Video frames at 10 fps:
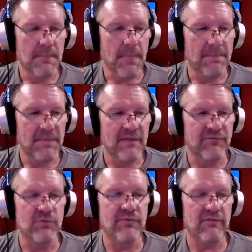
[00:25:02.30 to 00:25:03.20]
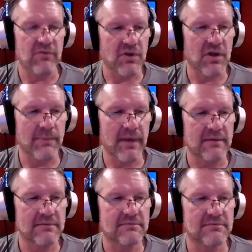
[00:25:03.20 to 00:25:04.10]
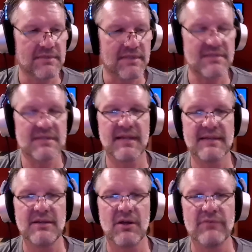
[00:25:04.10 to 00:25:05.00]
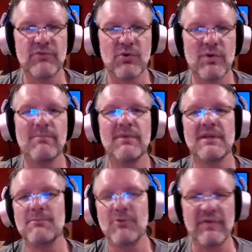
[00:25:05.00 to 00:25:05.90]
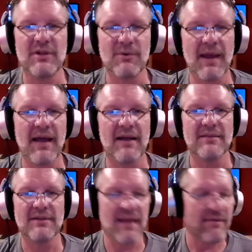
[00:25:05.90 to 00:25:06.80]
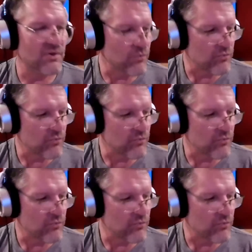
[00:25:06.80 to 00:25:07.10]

if you've ever thought about disconnecting all of your equipment and moving it around and then having to